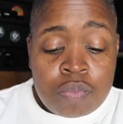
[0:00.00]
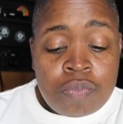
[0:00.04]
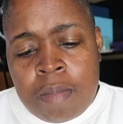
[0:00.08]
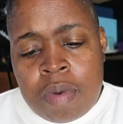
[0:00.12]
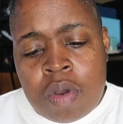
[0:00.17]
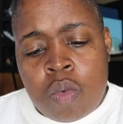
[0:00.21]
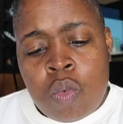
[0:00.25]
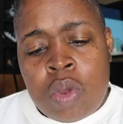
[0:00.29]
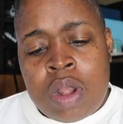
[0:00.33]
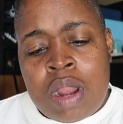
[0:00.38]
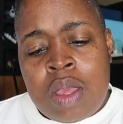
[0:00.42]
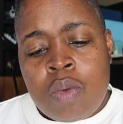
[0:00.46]

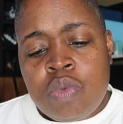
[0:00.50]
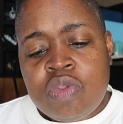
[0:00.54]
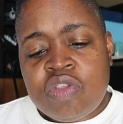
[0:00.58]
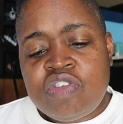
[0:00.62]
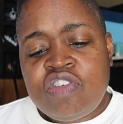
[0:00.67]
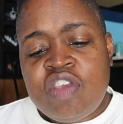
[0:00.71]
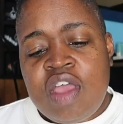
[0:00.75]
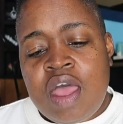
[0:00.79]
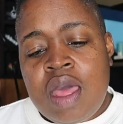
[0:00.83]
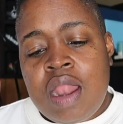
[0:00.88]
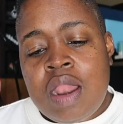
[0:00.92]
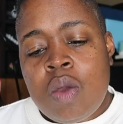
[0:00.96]
But when I was
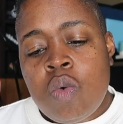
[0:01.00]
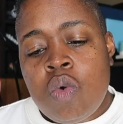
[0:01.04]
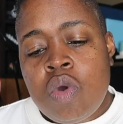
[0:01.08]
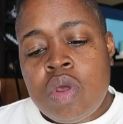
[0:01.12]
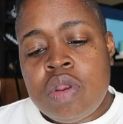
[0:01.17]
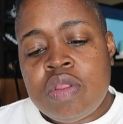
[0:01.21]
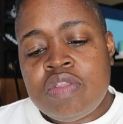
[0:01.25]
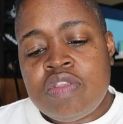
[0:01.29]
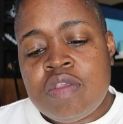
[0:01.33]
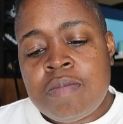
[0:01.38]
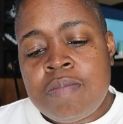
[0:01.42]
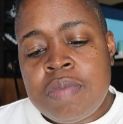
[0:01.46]
a child, I
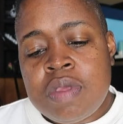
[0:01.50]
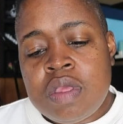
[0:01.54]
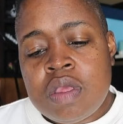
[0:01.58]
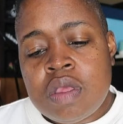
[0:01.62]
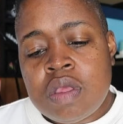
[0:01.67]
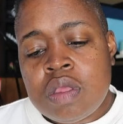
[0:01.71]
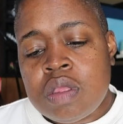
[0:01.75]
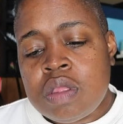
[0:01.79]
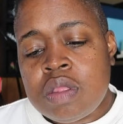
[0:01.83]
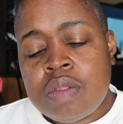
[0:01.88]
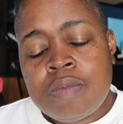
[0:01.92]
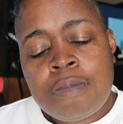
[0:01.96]
wanted to be
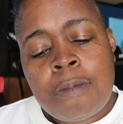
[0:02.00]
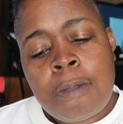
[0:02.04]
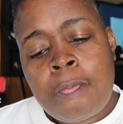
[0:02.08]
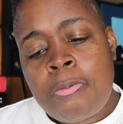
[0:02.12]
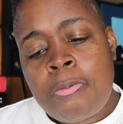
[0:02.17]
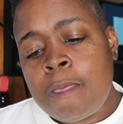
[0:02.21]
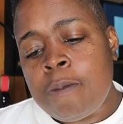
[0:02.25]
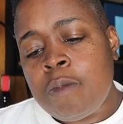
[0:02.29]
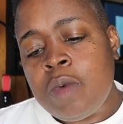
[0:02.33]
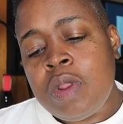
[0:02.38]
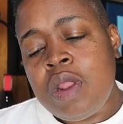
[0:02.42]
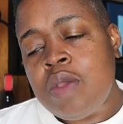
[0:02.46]
a,
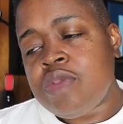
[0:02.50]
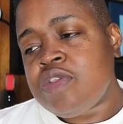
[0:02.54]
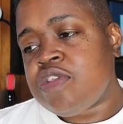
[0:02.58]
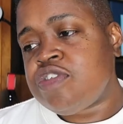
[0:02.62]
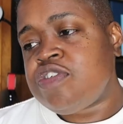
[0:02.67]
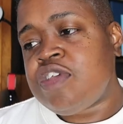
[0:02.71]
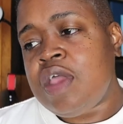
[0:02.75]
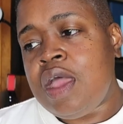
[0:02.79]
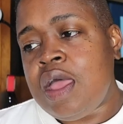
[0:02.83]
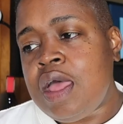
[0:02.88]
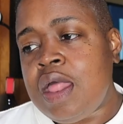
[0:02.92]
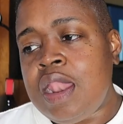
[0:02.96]
when I was a
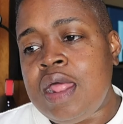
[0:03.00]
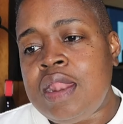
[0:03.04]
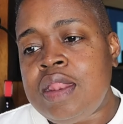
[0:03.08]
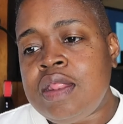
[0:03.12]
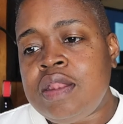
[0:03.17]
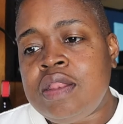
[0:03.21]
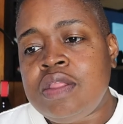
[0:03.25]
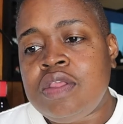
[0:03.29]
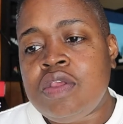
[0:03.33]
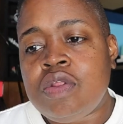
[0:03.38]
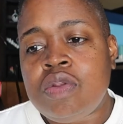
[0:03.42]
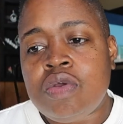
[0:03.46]
child, I
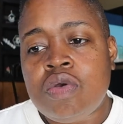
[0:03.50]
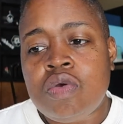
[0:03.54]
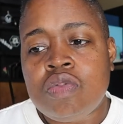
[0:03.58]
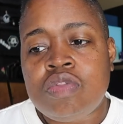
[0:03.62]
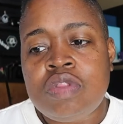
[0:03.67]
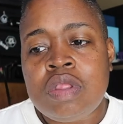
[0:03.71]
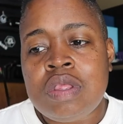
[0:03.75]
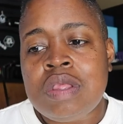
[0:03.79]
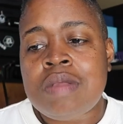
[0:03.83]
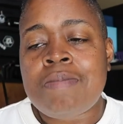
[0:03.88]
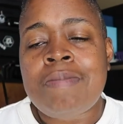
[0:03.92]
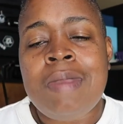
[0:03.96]
didn't, you know,
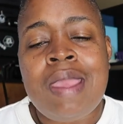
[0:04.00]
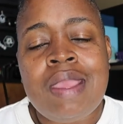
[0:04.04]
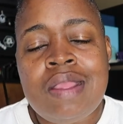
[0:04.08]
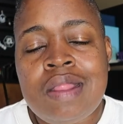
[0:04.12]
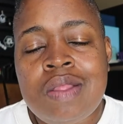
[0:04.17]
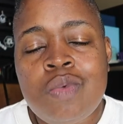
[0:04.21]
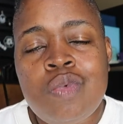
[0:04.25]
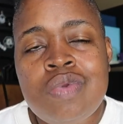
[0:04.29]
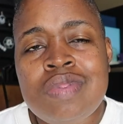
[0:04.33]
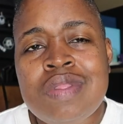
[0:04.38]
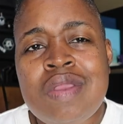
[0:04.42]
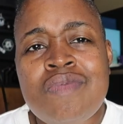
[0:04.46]
thinking back,
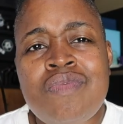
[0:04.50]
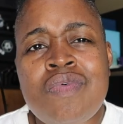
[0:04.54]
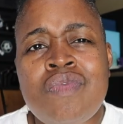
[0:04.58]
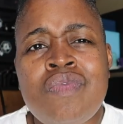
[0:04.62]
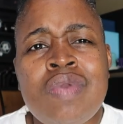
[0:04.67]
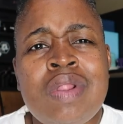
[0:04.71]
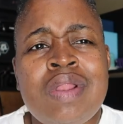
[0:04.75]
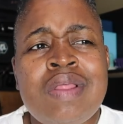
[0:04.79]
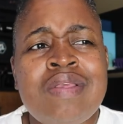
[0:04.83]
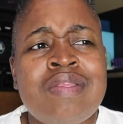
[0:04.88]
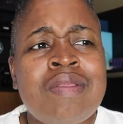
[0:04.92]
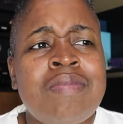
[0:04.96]
it was never
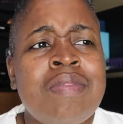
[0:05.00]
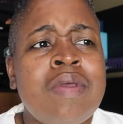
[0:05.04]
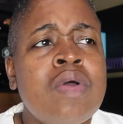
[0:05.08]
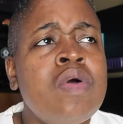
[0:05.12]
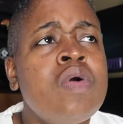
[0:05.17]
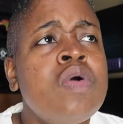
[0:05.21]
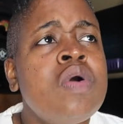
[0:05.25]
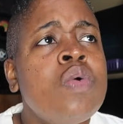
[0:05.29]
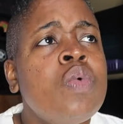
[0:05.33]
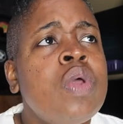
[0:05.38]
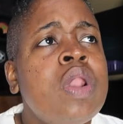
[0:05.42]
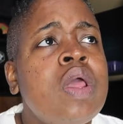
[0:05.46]
really something,
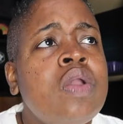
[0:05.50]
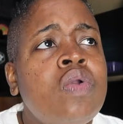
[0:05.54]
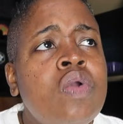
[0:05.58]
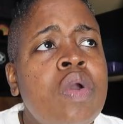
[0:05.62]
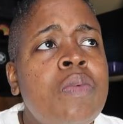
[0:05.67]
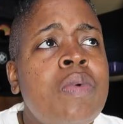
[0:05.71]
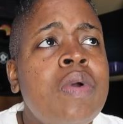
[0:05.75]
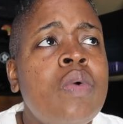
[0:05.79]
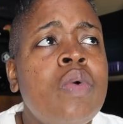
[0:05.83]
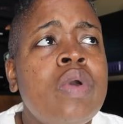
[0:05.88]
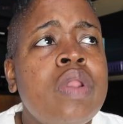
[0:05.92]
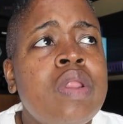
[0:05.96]
oh, when I
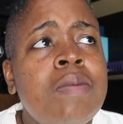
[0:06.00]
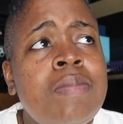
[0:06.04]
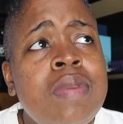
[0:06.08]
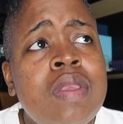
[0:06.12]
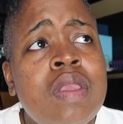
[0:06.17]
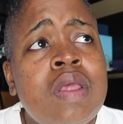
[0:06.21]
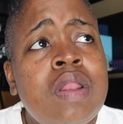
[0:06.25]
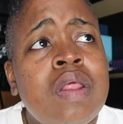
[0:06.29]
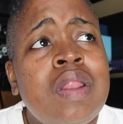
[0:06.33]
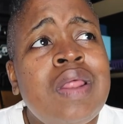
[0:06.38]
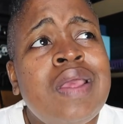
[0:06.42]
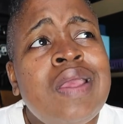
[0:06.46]
grow up, I want to
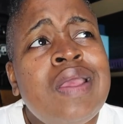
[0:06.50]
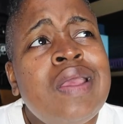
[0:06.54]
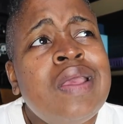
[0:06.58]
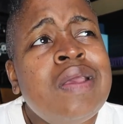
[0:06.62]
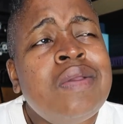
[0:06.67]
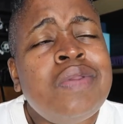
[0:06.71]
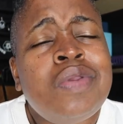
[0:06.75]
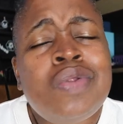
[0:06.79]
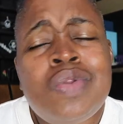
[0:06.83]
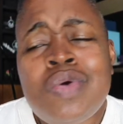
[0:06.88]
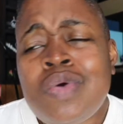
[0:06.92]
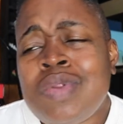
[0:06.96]
be a,
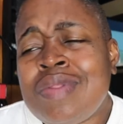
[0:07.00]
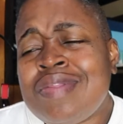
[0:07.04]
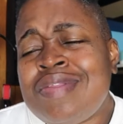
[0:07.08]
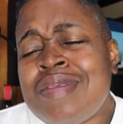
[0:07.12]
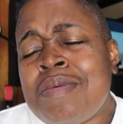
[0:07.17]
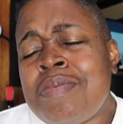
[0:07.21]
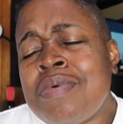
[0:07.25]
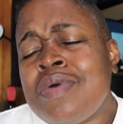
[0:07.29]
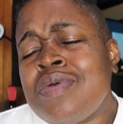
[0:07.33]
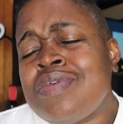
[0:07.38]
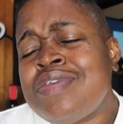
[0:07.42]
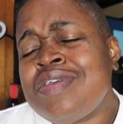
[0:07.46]
you know, the
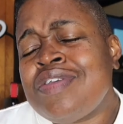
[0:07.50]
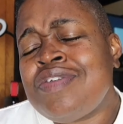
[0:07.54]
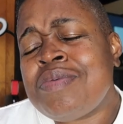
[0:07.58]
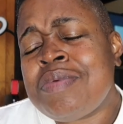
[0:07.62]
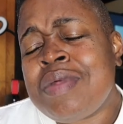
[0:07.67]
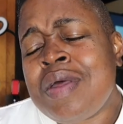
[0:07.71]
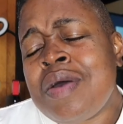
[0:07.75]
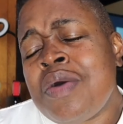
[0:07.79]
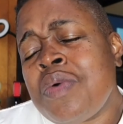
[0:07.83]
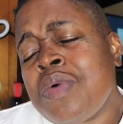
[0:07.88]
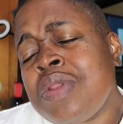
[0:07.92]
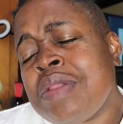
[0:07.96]
typical shit,
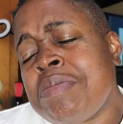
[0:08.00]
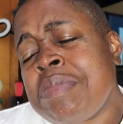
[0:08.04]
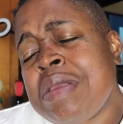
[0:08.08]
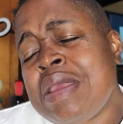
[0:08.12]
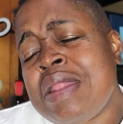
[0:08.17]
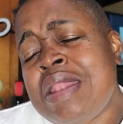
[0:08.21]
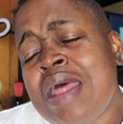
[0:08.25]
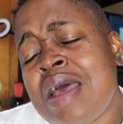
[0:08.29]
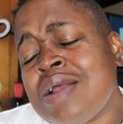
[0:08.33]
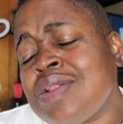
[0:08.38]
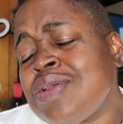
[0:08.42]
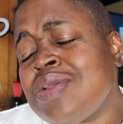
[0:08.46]
you, I don't want to
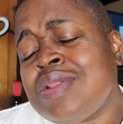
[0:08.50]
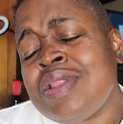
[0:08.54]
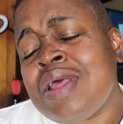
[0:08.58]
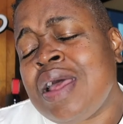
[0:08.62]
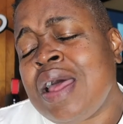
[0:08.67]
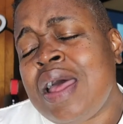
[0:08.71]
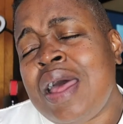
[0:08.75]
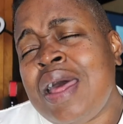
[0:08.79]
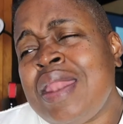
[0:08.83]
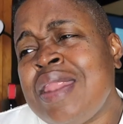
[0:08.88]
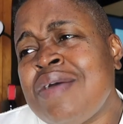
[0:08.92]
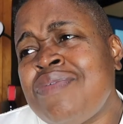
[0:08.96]
be a doctor.
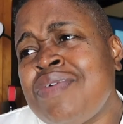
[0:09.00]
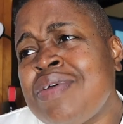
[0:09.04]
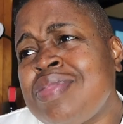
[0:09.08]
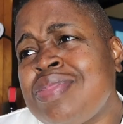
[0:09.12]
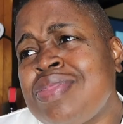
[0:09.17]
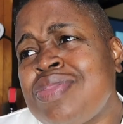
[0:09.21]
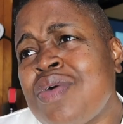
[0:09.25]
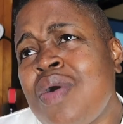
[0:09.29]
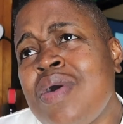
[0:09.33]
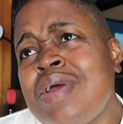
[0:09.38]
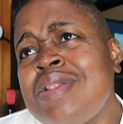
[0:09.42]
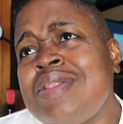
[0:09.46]
Nah, I never
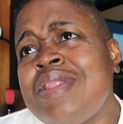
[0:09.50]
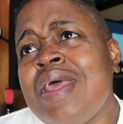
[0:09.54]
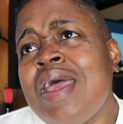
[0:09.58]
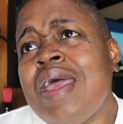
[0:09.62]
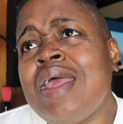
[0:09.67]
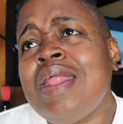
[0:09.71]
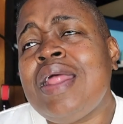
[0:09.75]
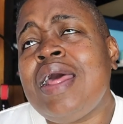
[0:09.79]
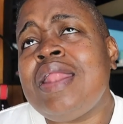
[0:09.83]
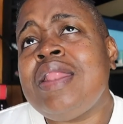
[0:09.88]
thought that.